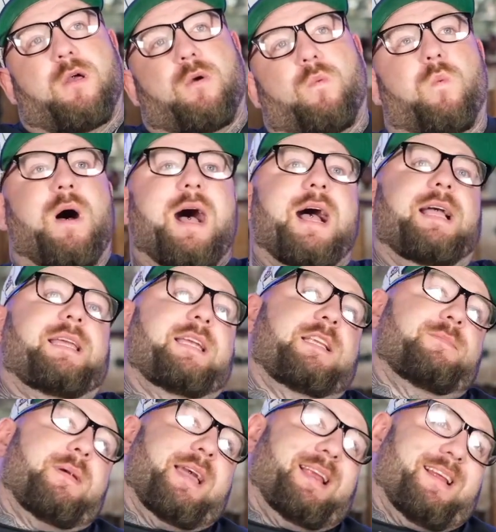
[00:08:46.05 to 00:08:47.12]
why
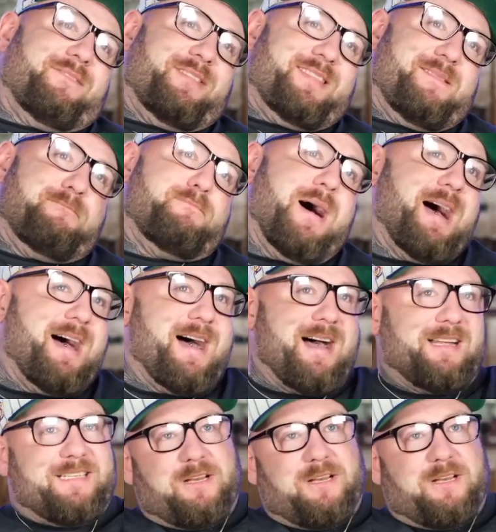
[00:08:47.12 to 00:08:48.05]
he'd made everything bad.